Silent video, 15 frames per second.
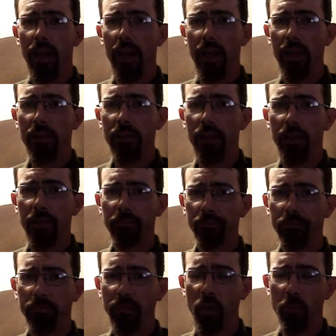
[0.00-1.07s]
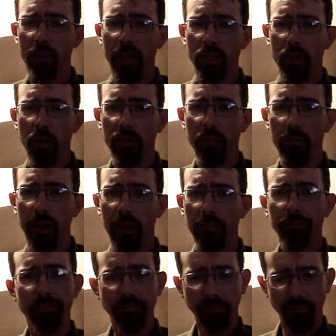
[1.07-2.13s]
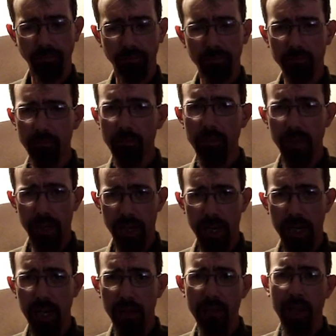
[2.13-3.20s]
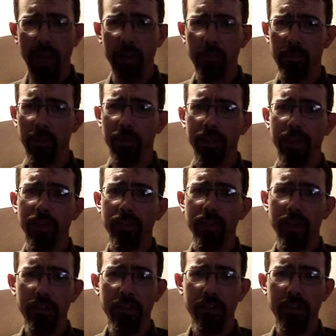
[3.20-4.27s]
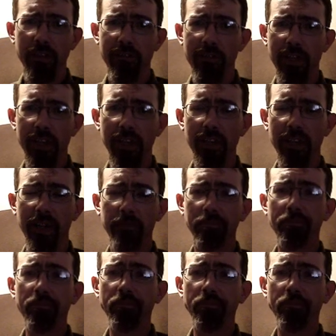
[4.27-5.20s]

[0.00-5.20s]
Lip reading: And don't make jokes about getting anything out of the building either. That's just not funny to them.